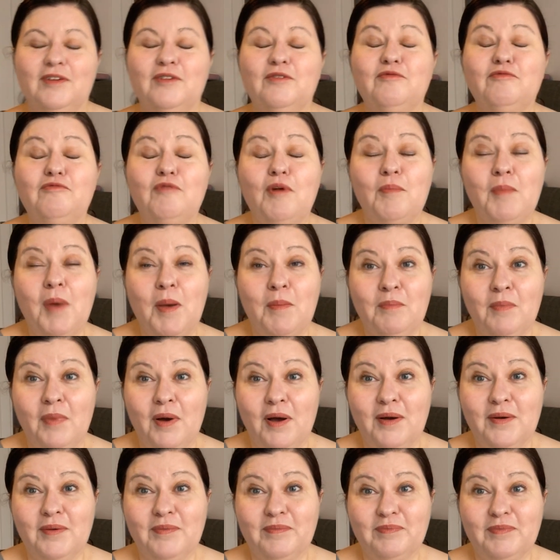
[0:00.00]

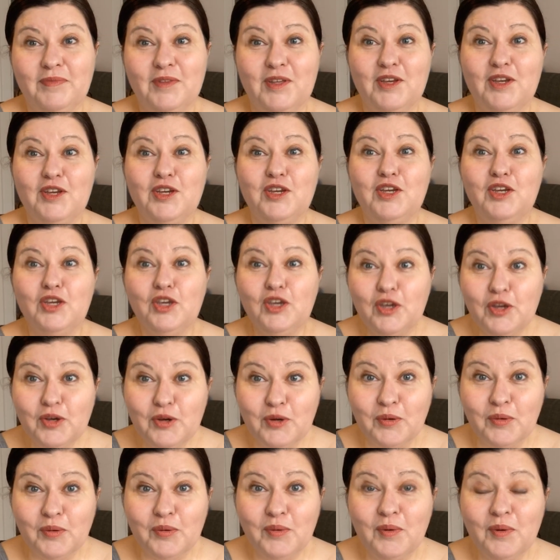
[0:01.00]
Remember,
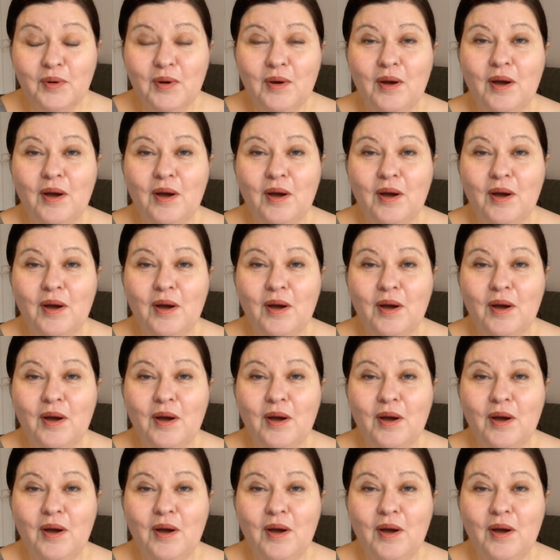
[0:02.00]
you